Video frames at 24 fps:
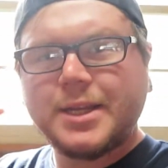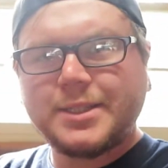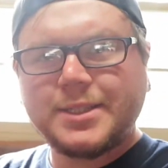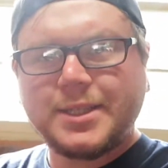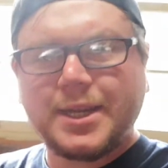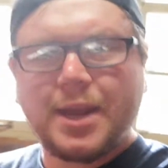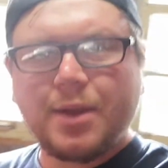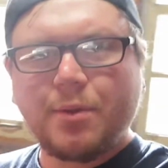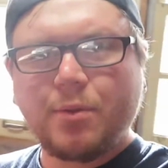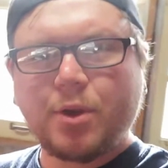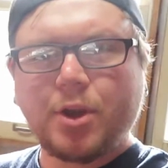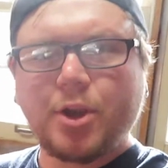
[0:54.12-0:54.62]

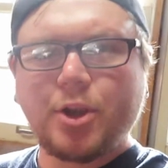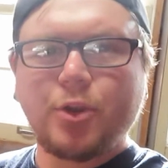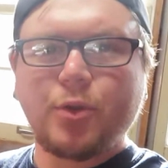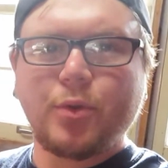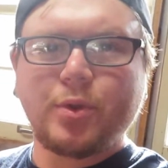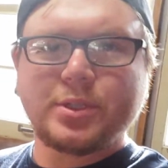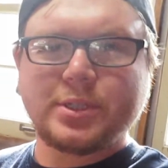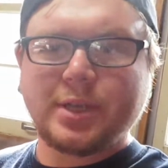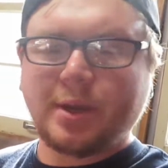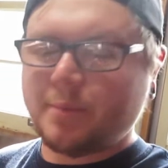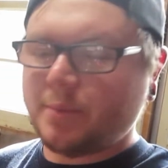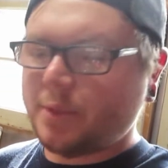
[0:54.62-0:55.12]
we're going to
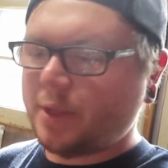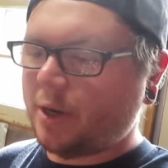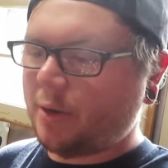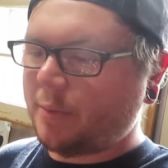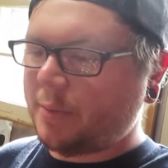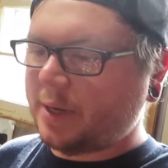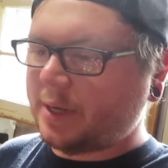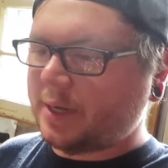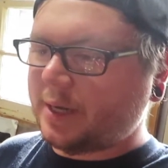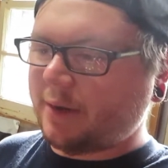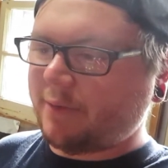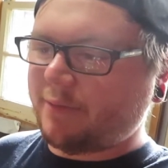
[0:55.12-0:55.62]
do something a little
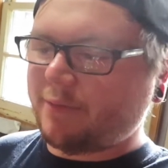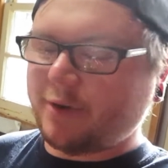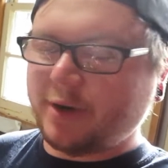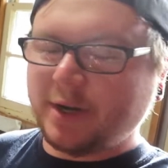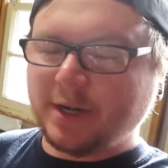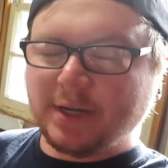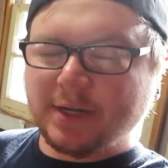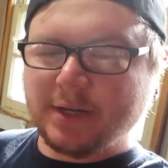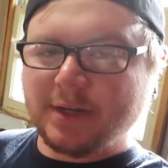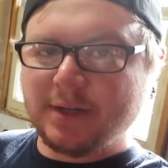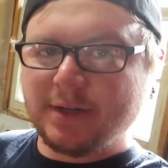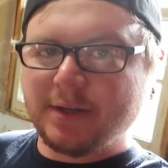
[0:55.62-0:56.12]
bit
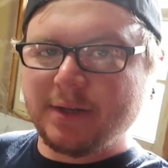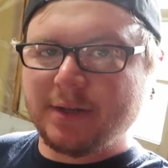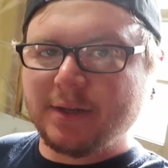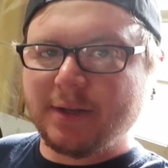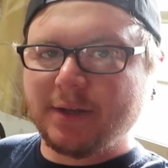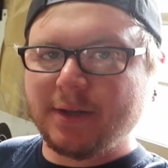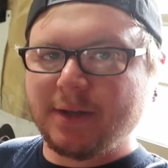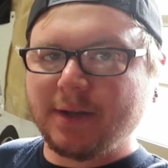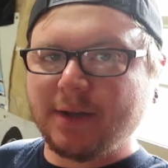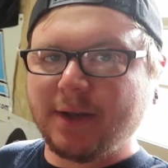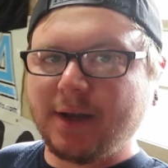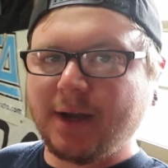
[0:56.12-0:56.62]
different.
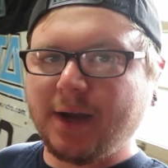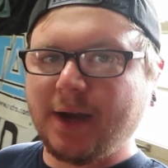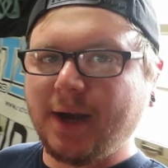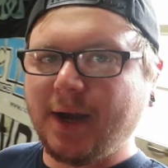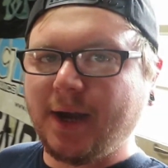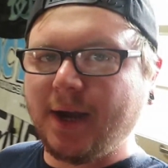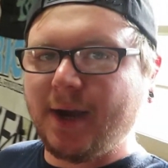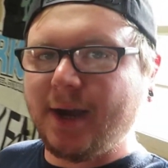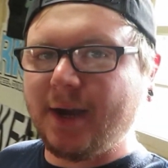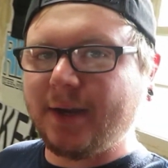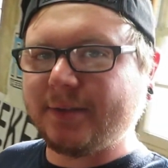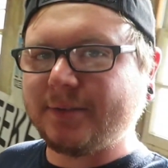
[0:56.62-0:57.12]

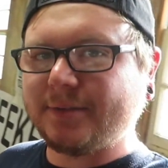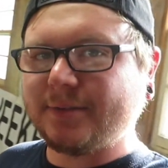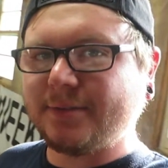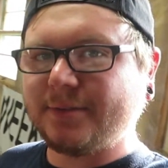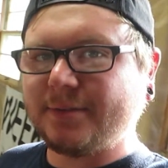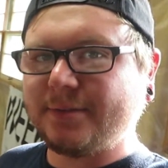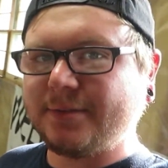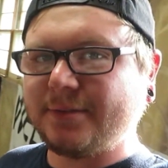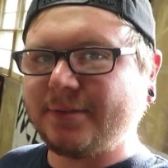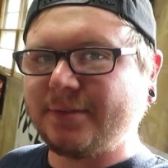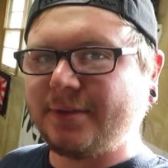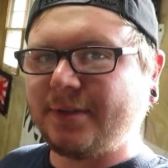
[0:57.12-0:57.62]
I'll
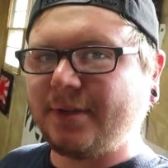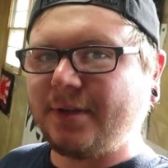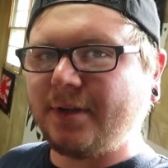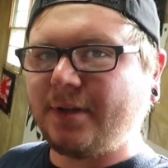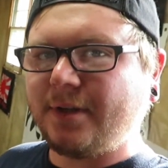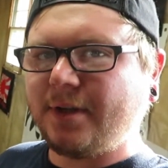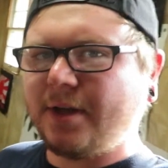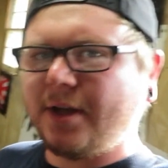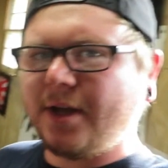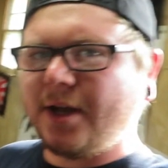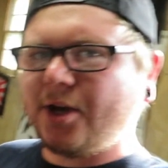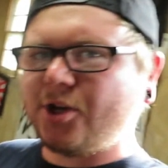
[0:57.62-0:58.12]

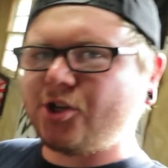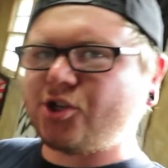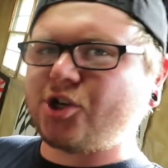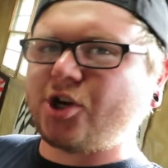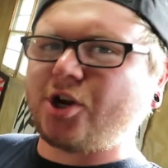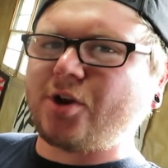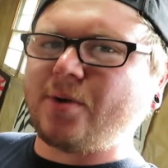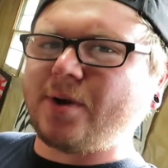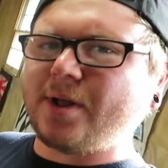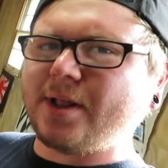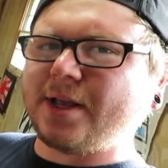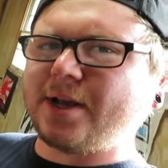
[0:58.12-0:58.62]
show
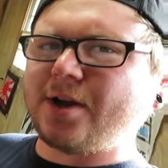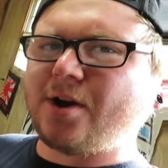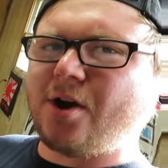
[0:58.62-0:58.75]
you around the